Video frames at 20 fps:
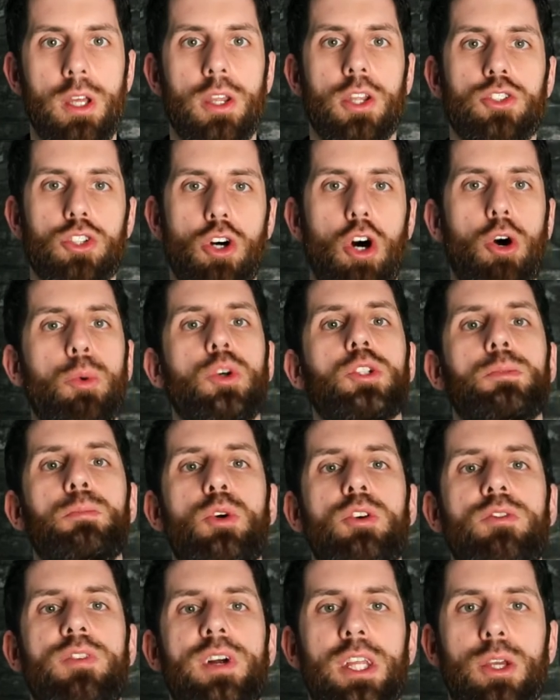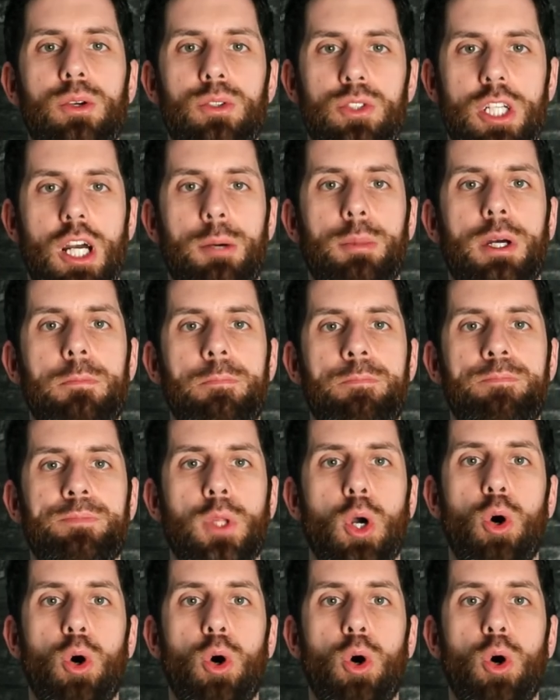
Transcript: There's always more videos coming.